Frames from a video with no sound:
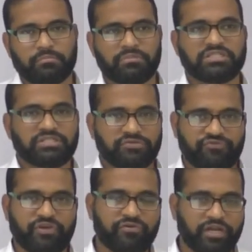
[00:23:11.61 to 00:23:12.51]
means
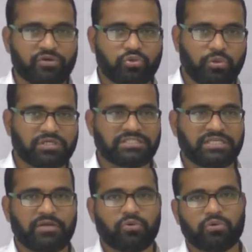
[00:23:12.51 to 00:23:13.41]
favoring towards
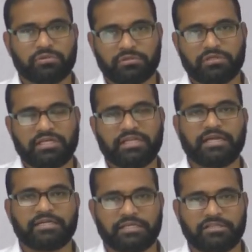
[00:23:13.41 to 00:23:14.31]
their own kin
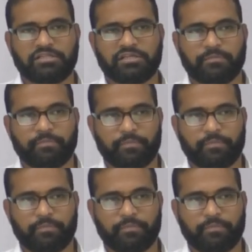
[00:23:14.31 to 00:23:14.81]
and kith,